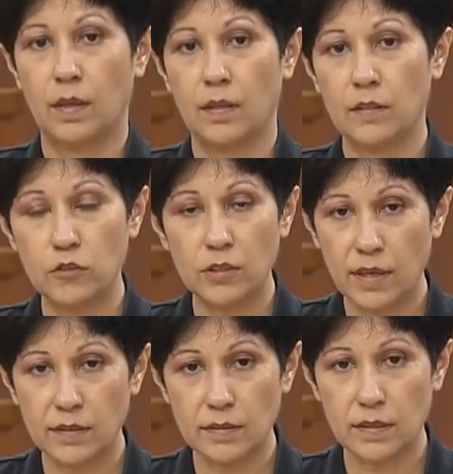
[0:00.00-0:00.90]
the short
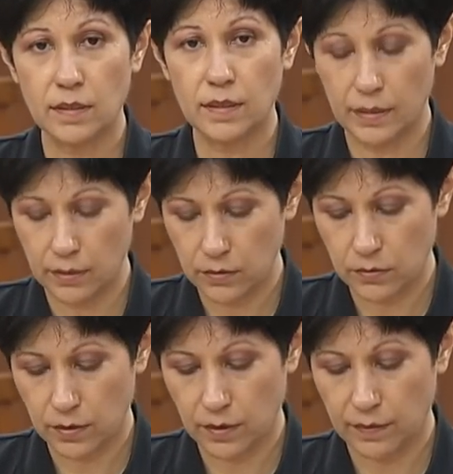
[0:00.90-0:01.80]
answer
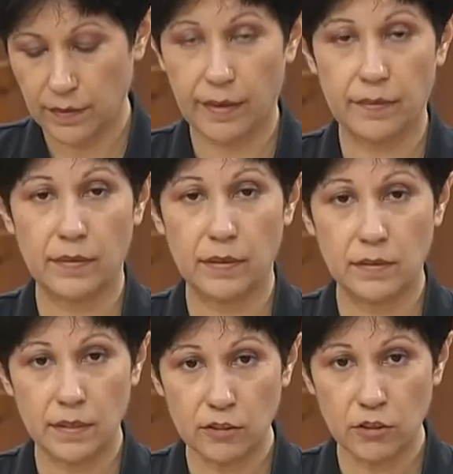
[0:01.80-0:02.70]
is that the
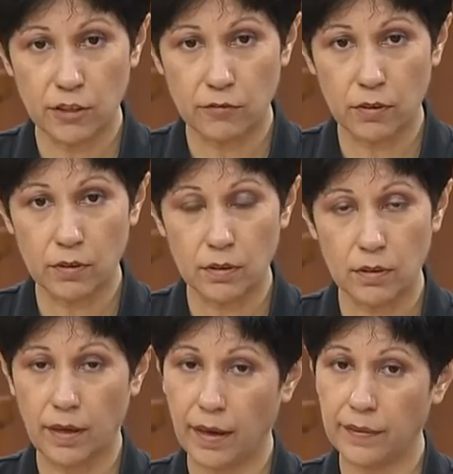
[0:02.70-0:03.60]
Attorney General
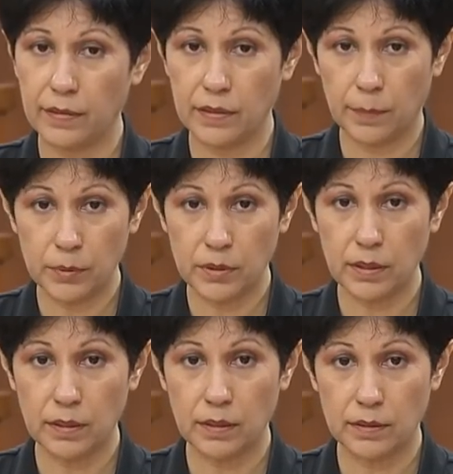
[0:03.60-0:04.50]
and the
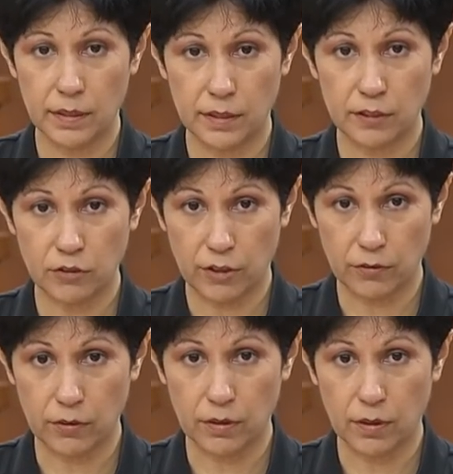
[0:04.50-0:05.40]
Deputy Attorney
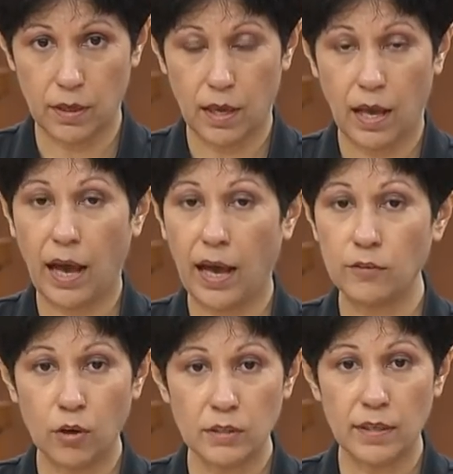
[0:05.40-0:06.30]
General are
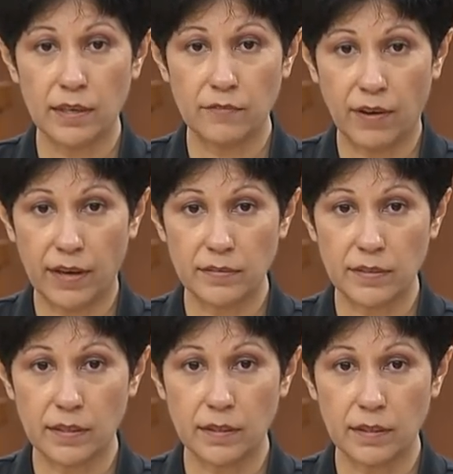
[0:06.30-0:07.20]
not
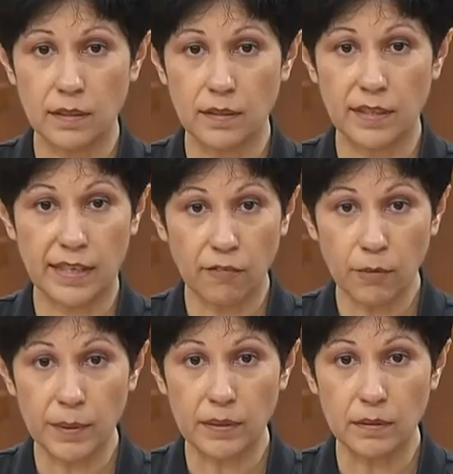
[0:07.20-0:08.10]
advising the
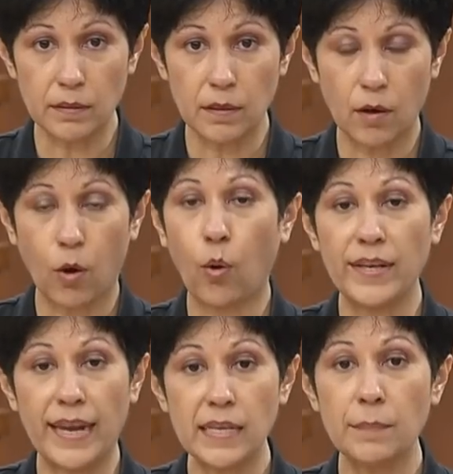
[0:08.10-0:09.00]
government
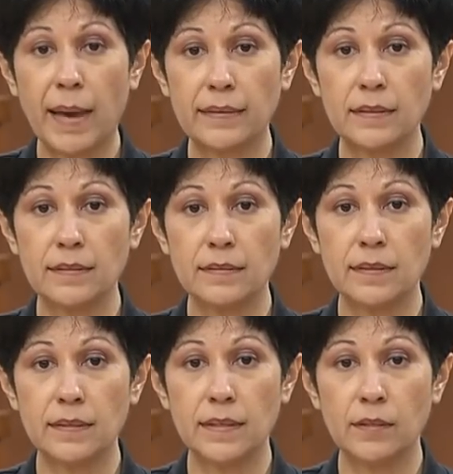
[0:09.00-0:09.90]
on any matters
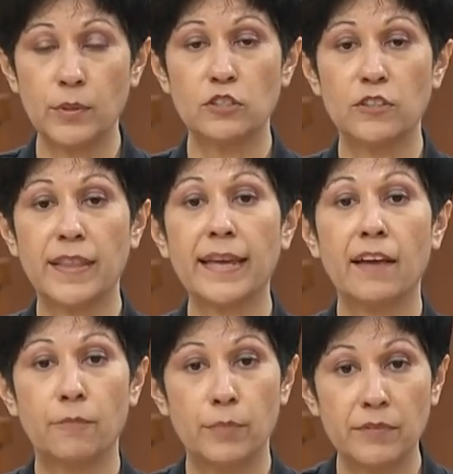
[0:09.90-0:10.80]
in which they
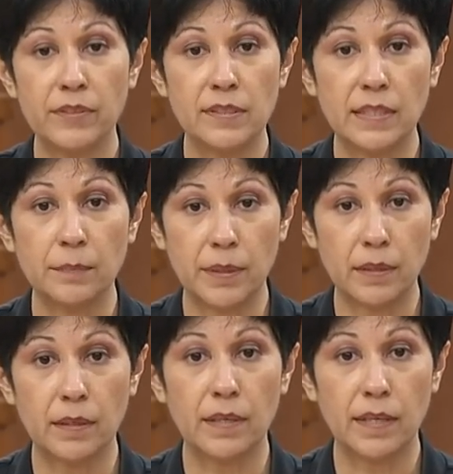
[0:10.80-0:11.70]
have previously
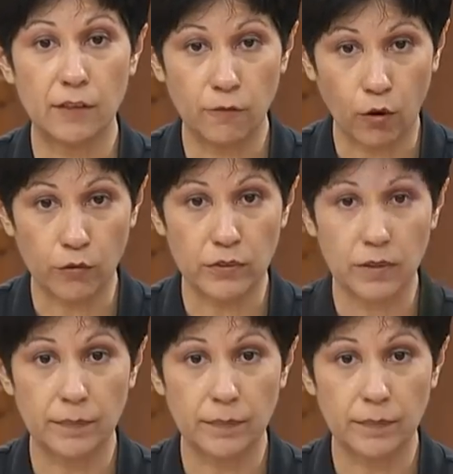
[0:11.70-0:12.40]
been involved.